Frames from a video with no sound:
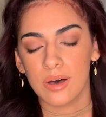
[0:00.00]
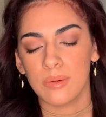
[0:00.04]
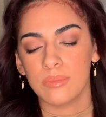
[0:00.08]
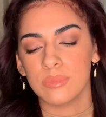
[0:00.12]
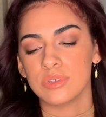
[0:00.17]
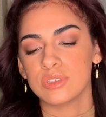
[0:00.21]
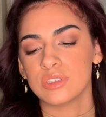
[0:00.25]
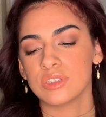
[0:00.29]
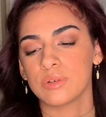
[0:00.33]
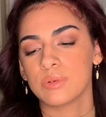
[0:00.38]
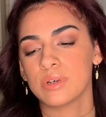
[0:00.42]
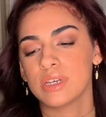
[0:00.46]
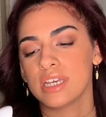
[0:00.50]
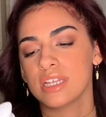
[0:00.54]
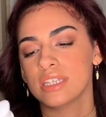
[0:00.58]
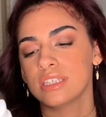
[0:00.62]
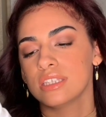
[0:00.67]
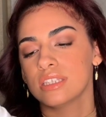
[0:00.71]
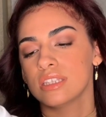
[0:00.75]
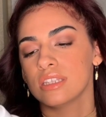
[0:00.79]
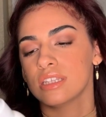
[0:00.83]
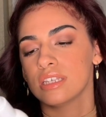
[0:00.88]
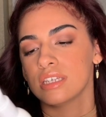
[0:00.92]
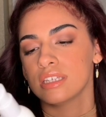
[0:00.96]
So it's
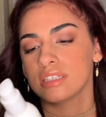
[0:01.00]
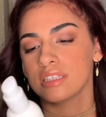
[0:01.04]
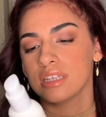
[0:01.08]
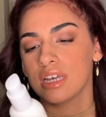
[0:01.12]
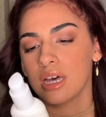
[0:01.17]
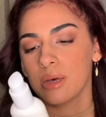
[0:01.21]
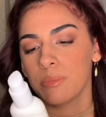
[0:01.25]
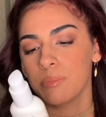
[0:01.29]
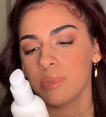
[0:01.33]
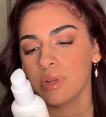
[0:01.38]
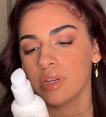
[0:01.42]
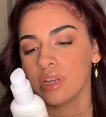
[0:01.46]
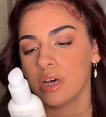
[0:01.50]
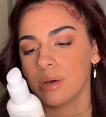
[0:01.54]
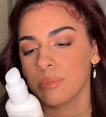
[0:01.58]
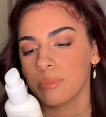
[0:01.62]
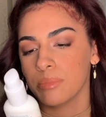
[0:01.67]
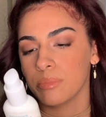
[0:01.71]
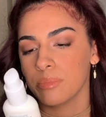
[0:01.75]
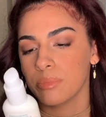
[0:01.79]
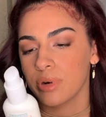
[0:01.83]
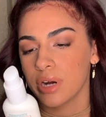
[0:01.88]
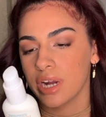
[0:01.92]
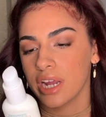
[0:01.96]
this Up and Up
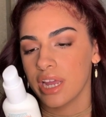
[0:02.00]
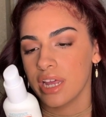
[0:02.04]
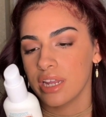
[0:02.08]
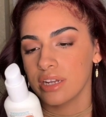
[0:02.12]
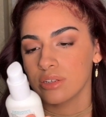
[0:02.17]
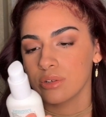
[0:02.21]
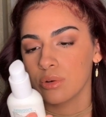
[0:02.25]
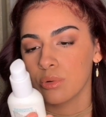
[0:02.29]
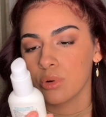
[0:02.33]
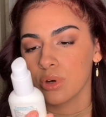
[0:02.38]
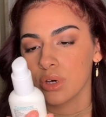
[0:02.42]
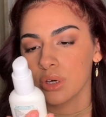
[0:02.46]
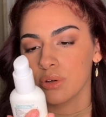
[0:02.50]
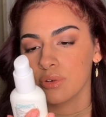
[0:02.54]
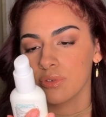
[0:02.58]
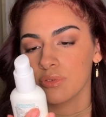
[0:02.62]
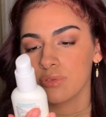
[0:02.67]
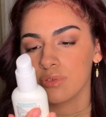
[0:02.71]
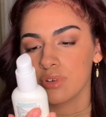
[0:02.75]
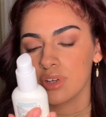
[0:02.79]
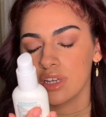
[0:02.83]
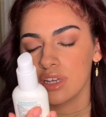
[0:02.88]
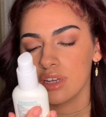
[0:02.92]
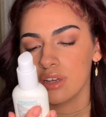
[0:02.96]
brand
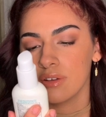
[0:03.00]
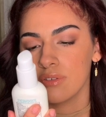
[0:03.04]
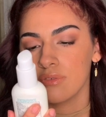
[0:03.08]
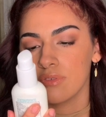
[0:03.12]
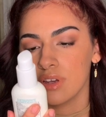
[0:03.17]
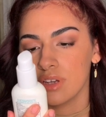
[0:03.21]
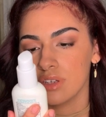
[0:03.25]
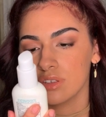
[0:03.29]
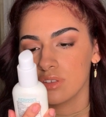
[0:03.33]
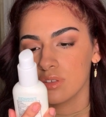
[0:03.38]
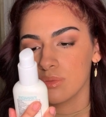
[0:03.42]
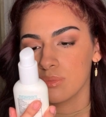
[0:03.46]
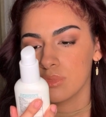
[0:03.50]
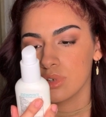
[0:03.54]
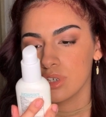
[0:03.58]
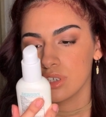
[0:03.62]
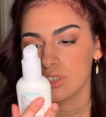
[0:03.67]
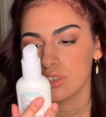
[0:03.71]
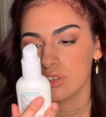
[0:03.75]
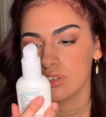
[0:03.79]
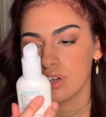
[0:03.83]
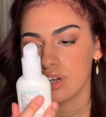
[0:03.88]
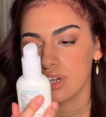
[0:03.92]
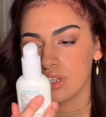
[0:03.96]
oil-free facial
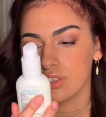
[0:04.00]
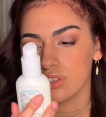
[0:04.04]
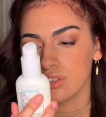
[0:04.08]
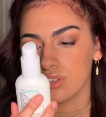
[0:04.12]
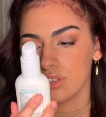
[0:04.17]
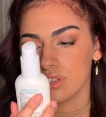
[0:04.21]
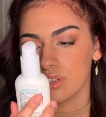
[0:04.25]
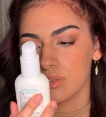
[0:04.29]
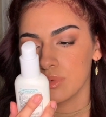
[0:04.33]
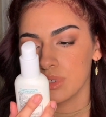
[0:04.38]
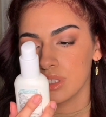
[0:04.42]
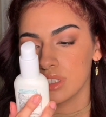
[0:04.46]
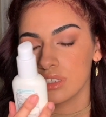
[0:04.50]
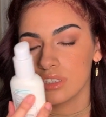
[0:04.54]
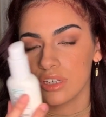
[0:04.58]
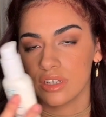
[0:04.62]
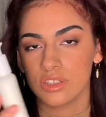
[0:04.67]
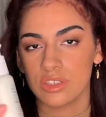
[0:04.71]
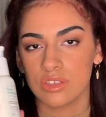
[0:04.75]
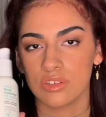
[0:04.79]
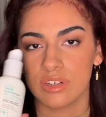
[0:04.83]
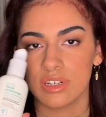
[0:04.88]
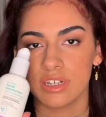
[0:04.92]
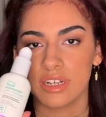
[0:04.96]
moisturizer with
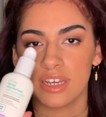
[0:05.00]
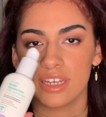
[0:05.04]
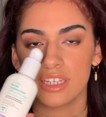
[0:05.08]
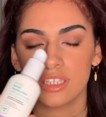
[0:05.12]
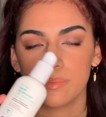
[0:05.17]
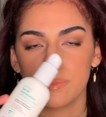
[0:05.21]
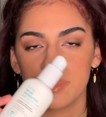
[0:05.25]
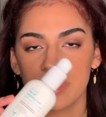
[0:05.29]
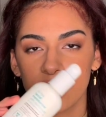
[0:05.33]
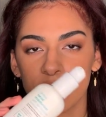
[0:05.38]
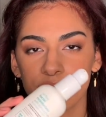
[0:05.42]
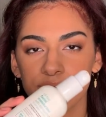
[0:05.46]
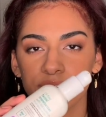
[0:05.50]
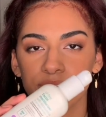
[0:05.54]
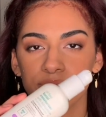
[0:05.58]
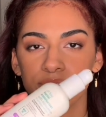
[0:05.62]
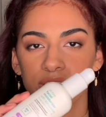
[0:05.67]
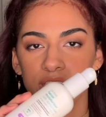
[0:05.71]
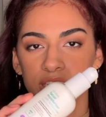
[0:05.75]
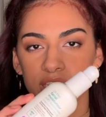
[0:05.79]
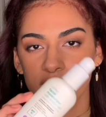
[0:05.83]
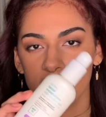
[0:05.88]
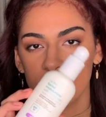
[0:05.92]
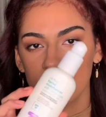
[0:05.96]
sunscreen SPF
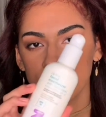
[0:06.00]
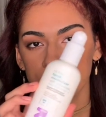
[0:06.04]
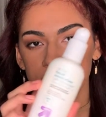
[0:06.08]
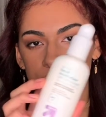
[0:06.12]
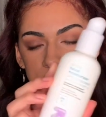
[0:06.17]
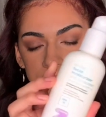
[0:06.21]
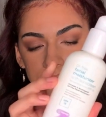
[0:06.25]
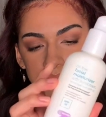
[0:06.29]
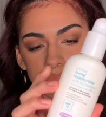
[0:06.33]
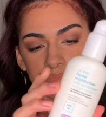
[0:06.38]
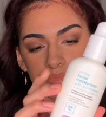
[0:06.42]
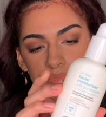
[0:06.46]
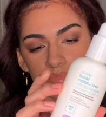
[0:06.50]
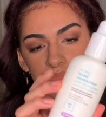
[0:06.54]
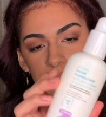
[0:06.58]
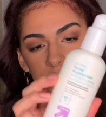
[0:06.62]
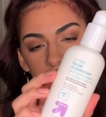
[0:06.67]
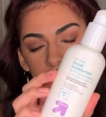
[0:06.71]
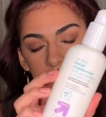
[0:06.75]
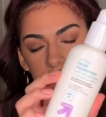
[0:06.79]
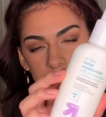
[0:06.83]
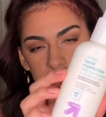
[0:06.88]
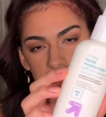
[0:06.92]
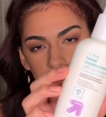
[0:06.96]
15.
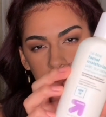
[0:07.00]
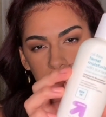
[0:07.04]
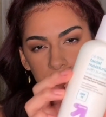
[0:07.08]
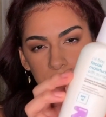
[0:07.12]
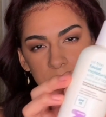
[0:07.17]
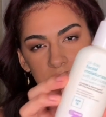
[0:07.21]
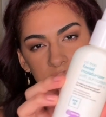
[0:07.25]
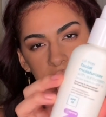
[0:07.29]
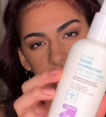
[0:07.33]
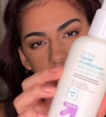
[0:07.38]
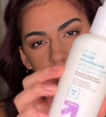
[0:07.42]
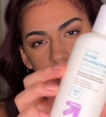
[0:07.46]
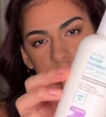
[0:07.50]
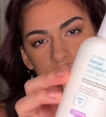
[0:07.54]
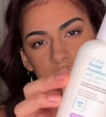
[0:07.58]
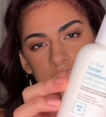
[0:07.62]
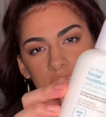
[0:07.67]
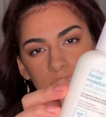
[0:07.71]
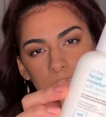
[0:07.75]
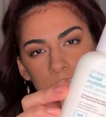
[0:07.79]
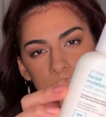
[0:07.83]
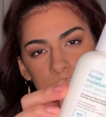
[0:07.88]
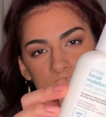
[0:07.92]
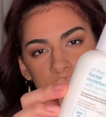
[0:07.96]
Now, I picked this
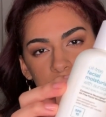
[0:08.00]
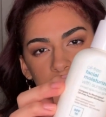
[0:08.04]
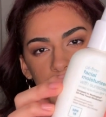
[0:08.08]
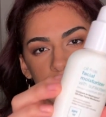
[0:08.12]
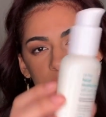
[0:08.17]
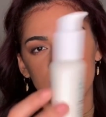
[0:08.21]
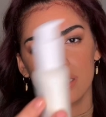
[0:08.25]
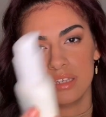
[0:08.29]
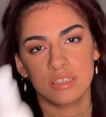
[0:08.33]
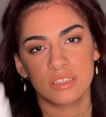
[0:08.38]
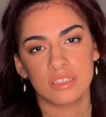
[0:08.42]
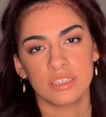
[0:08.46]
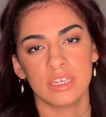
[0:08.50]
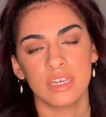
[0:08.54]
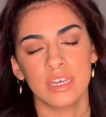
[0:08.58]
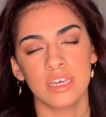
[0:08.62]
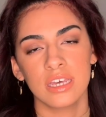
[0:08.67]
up because